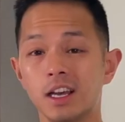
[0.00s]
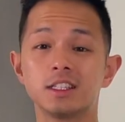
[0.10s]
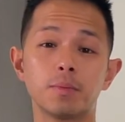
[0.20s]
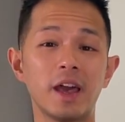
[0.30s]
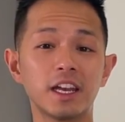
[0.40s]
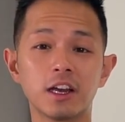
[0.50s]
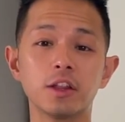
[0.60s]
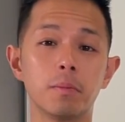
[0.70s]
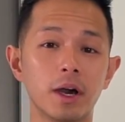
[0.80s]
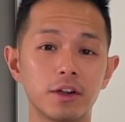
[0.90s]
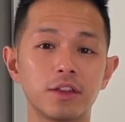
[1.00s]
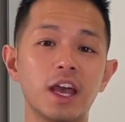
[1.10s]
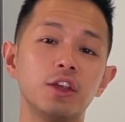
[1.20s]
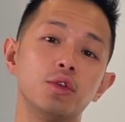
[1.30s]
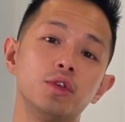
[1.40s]
Depending on the butter
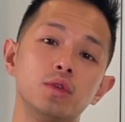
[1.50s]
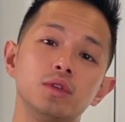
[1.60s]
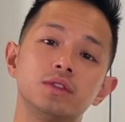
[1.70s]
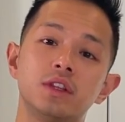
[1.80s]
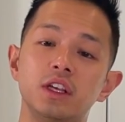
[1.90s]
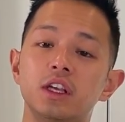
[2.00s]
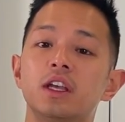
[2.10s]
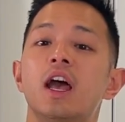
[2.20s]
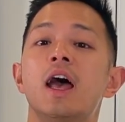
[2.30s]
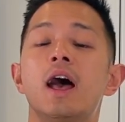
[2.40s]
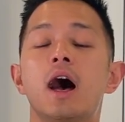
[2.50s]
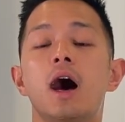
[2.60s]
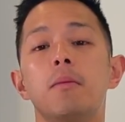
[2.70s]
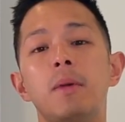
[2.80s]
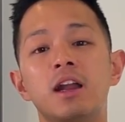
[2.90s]
that you use, the
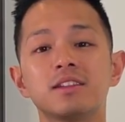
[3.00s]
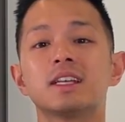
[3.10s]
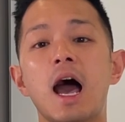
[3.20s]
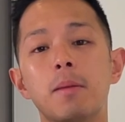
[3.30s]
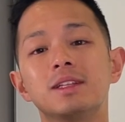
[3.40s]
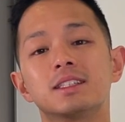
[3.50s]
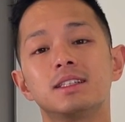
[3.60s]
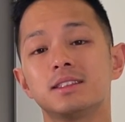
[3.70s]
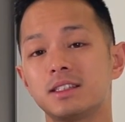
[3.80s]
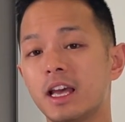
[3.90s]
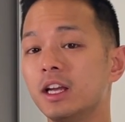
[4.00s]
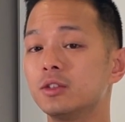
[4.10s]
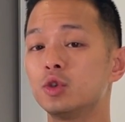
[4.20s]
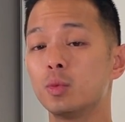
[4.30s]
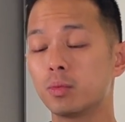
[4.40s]
amount of time it's gonna take
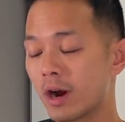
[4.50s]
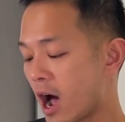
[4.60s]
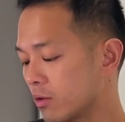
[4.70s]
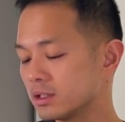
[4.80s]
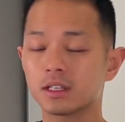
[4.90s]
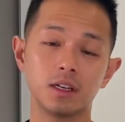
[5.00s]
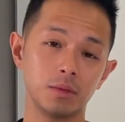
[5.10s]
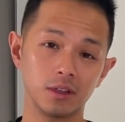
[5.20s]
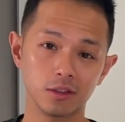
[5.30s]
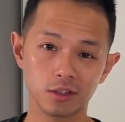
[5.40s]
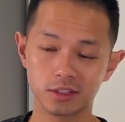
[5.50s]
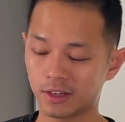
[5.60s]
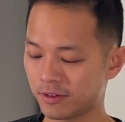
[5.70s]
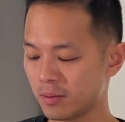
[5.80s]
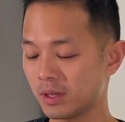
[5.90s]
to brown is gonna be a little
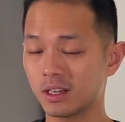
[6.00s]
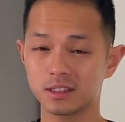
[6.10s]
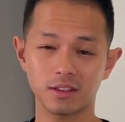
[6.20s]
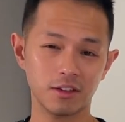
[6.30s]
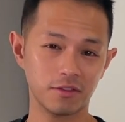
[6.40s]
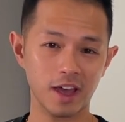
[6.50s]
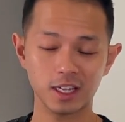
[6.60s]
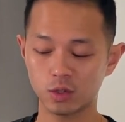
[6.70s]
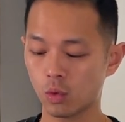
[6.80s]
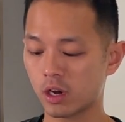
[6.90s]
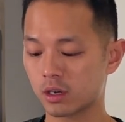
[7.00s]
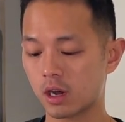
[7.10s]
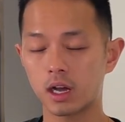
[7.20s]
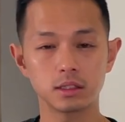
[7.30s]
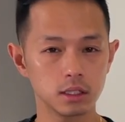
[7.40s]
different because of the fat to water
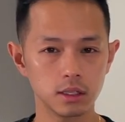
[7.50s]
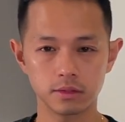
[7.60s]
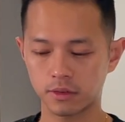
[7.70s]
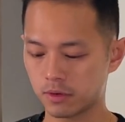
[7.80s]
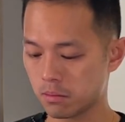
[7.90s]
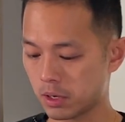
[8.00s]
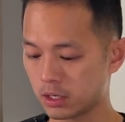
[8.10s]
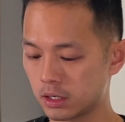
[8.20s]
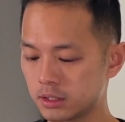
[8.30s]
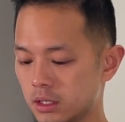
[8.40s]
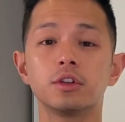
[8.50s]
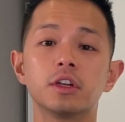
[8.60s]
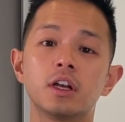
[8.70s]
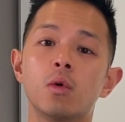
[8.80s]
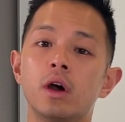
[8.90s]
content of different butters. So you're
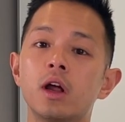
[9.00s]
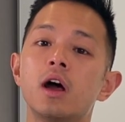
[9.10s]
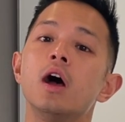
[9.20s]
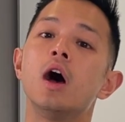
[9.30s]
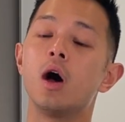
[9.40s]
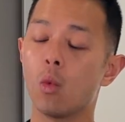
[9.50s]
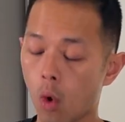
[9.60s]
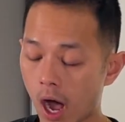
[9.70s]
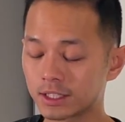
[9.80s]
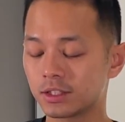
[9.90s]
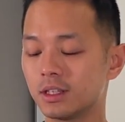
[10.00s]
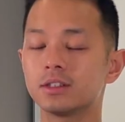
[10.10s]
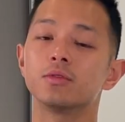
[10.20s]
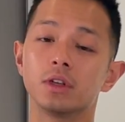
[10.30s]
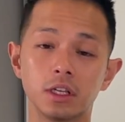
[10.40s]
gonna wanna watch
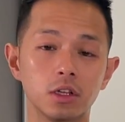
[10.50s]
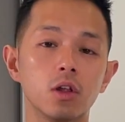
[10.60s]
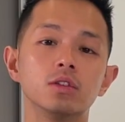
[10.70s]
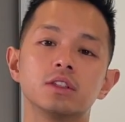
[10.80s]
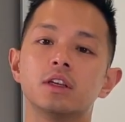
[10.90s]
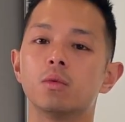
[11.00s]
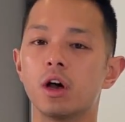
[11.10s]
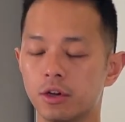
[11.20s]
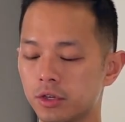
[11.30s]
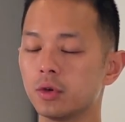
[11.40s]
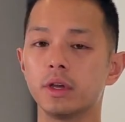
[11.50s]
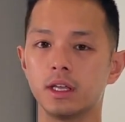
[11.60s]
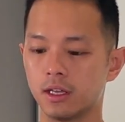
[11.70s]
this really closely while you're doing